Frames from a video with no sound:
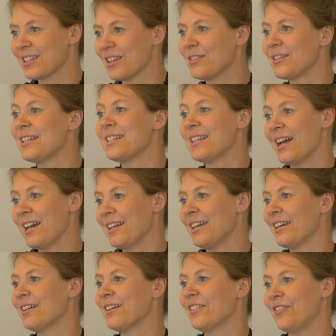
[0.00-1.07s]
So
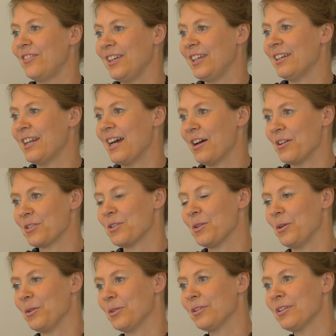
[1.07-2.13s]
designing a vegan
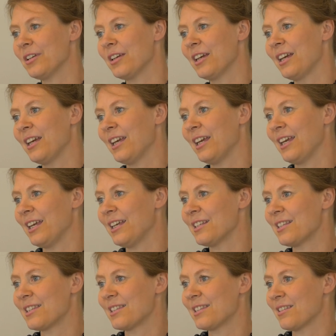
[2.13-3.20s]
household
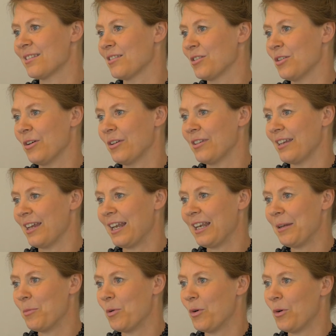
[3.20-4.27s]
is not any
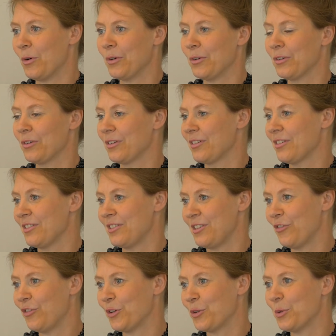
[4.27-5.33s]
more
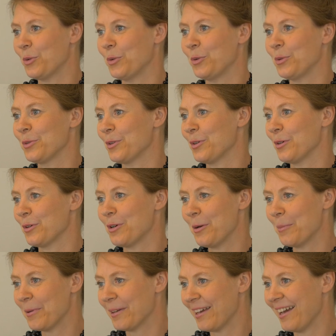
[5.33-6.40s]
difficult or
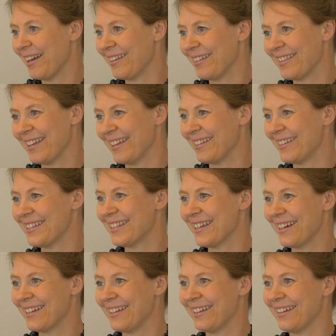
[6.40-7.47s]
complicated than
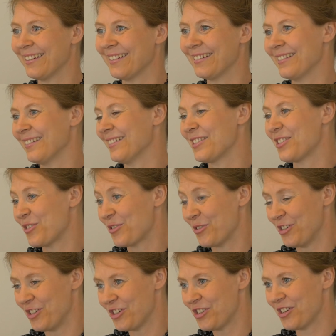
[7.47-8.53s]
designing a
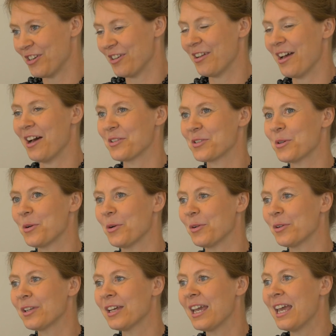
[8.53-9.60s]
traditional
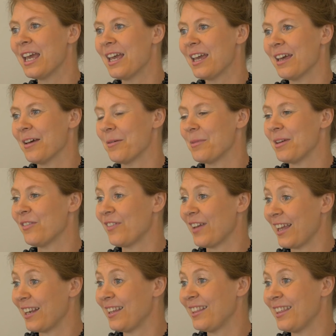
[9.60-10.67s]
household. If
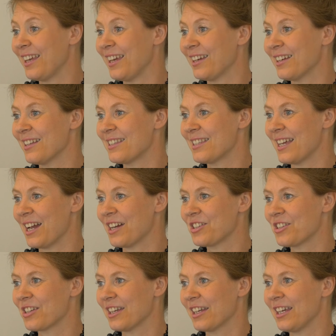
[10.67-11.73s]
anything,
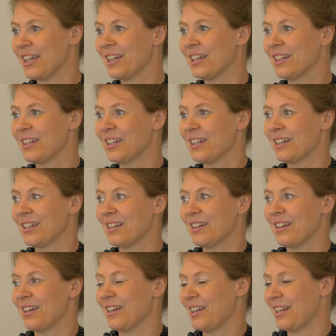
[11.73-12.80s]

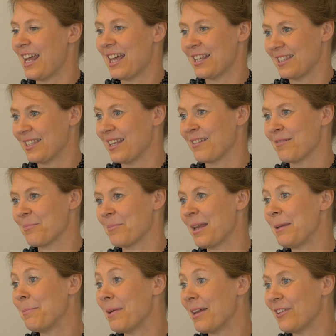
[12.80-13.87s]
it has
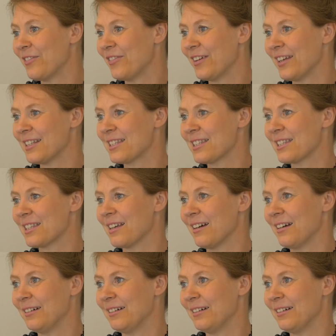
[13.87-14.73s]
many benefits,